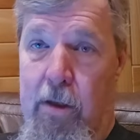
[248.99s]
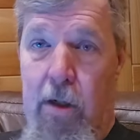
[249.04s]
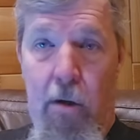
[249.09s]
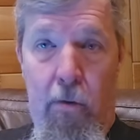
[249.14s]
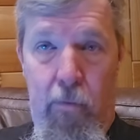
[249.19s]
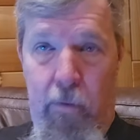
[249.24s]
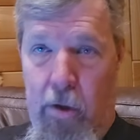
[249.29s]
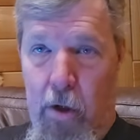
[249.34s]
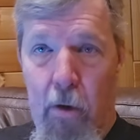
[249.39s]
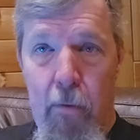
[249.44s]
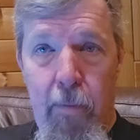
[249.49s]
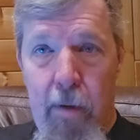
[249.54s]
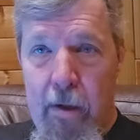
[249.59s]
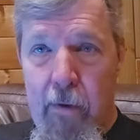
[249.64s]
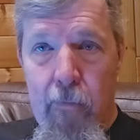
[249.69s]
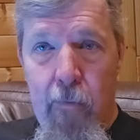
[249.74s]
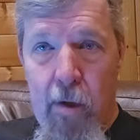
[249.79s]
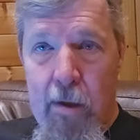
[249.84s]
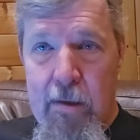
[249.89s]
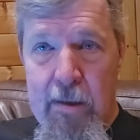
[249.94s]
No, nobody
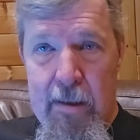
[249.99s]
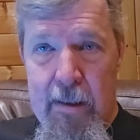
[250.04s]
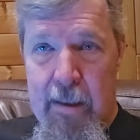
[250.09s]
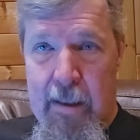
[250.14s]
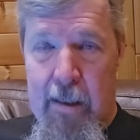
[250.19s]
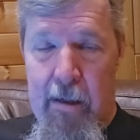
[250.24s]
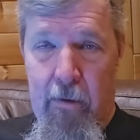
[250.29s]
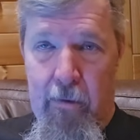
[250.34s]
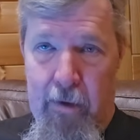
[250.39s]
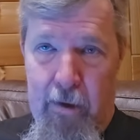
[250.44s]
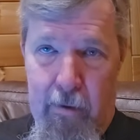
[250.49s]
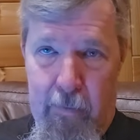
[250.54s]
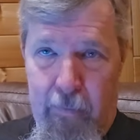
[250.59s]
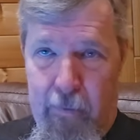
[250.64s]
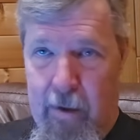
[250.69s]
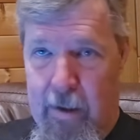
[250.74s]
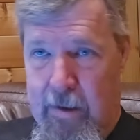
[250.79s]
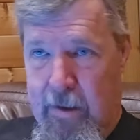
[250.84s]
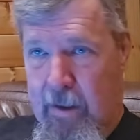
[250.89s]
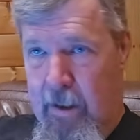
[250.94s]
wants to kill your
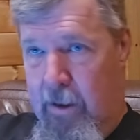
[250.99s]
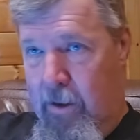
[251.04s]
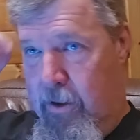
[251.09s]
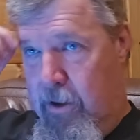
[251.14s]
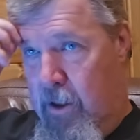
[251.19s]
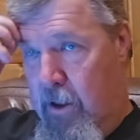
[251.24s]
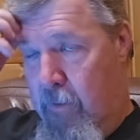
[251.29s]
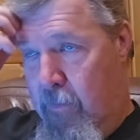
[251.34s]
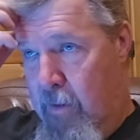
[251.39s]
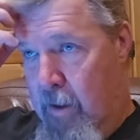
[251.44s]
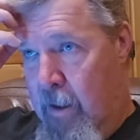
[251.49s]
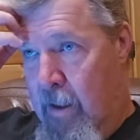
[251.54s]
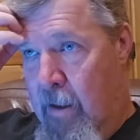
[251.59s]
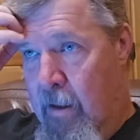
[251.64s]
president, Joe.